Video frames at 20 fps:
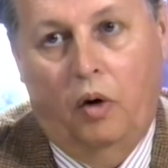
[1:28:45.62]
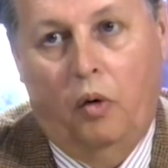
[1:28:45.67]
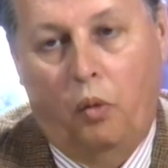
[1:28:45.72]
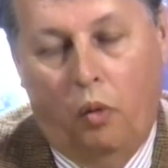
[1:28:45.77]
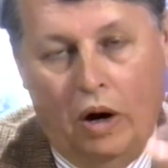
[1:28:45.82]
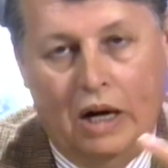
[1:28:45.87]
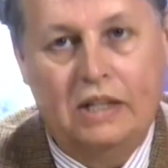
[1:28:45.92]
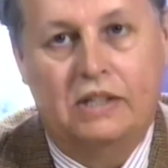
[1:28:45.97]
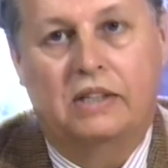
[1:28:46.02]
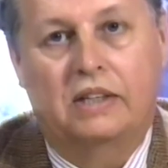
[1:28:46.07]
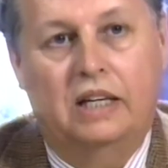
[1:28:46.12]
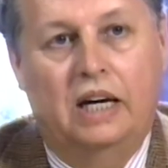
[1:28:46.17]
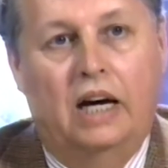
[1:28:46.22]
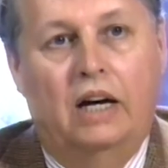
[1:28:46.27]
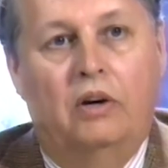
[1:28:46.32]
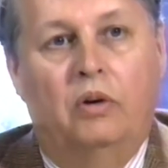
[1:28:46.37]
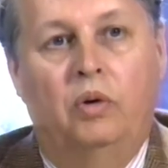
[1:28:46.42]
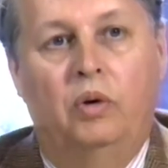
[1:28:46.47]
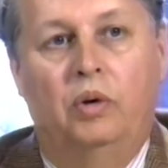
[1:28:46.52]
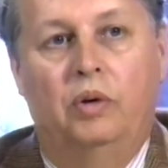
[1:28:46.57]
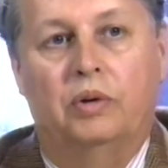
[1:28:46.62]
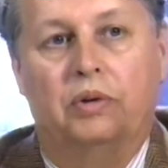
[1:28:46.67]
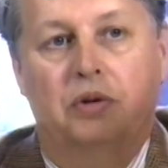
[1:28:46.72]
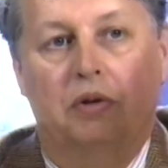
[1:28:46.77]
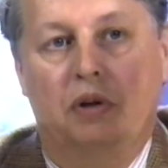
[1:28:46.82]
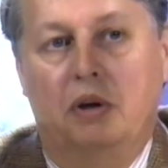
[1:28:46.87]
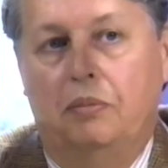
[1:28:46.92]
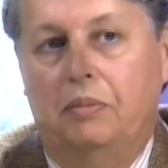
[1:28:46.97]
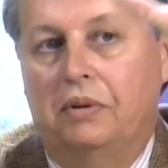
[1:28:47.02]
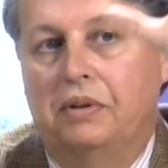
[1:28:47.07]
Once that whole
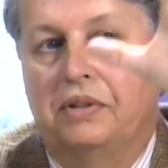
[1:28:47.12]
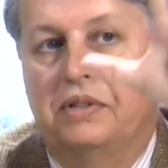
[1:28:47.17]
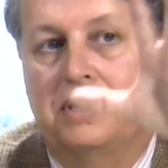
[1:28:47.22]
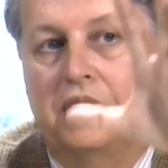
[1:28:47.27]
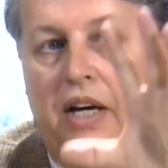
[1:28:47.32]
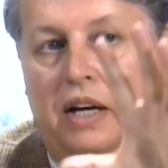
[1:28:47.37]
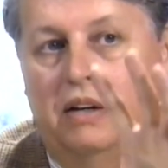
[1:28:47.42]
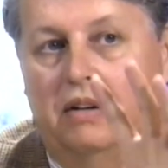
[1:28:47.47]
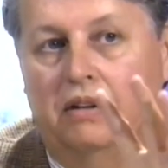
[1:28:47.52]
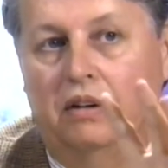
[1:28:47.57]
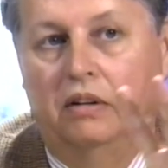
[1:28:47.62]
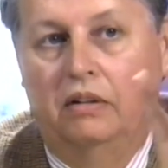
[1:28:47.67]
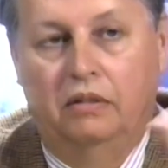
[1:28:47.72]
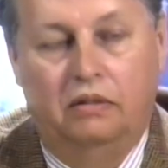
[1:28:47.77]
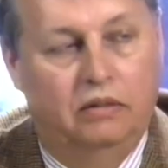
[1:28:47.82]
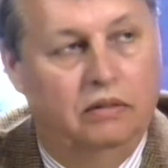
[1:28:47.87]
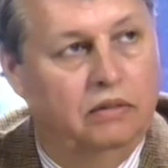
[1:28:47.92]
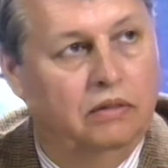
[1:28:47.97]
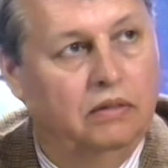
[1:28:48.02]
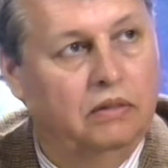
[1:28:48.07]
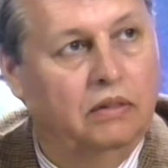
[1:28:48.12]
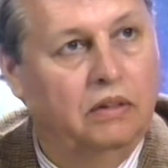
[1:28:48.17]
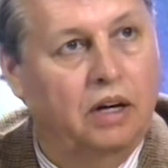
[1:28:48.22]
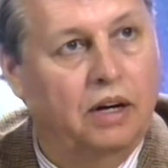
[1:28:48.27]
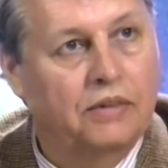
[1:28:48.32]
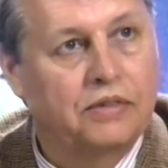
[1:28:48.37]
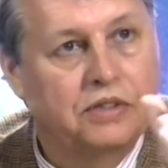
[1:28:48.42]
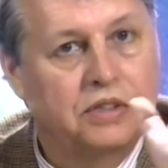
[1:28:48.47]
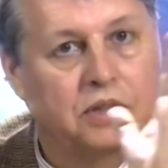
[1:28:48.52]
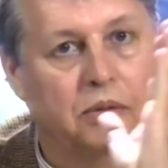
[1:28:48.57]
triple cycle
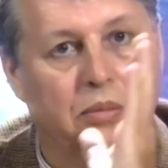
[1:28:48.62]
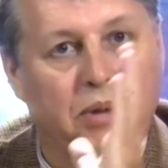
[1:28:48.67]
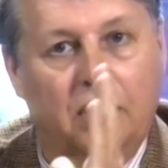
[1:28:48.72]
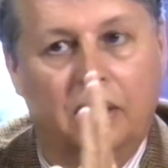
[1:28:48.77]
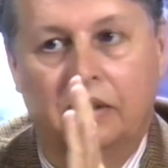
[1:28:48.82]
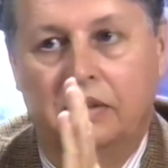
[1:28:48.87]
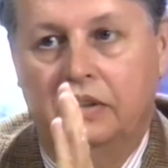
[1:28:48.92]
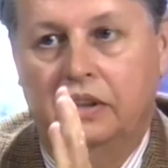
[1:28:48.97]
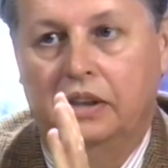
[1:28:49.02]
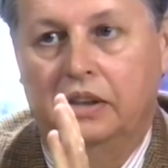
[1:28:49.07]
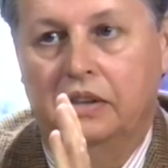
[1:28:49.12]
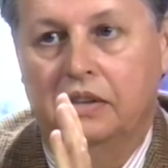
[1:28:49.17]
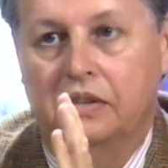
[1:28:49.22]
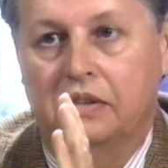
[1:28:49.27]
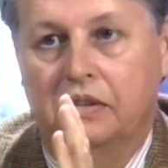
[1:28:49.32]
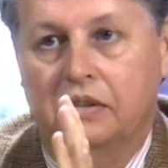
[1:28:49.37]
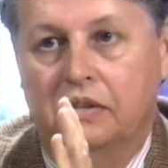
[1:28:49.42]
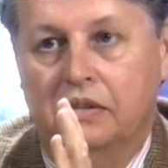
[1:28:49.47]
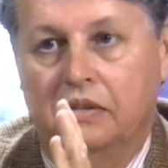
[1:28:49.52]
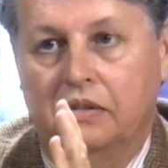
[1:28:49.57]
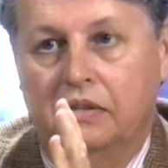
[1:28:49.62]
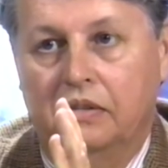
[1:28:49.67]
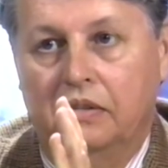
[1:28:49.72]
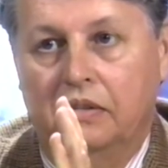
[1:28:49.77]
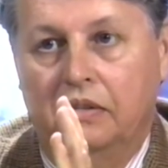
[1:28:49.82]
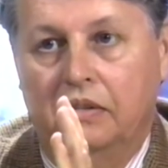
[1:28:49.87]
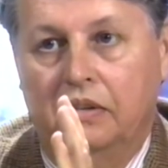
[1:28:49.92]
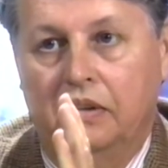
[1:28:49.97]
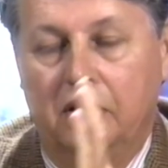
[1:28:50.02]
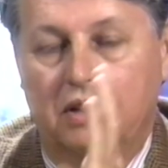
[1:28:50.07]
of stabilities
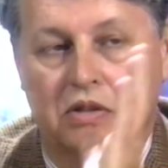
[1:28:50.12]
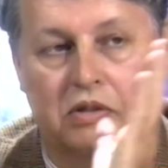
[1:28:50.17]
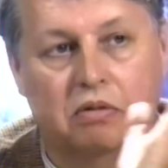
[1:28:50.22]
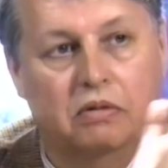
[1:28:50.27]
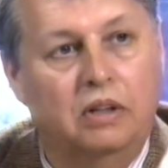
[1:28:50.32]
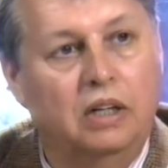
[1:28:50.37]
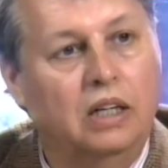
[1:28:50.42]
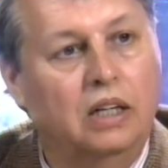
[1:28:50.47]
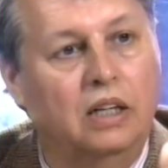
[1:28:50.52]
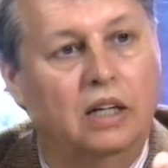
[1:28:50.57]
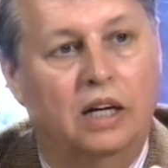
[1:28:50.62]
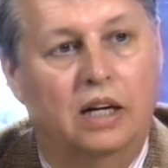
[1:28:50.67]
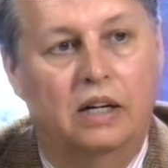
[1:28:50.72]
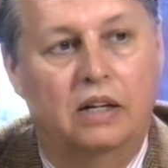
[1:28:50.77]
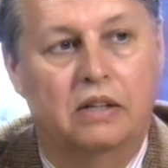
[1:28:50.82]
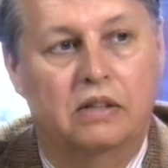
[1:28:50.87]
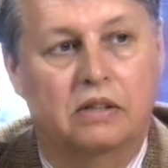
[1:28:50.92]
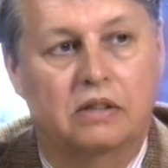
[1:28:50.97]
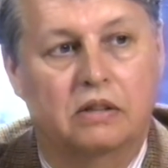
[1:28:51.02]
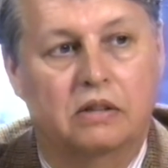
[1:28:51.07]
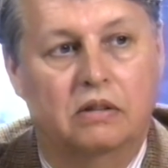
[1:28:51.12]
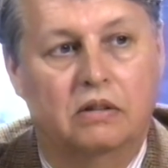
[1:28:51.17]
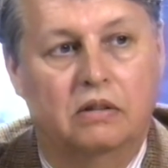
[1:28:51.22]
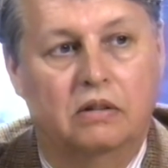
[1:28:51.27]
is realized,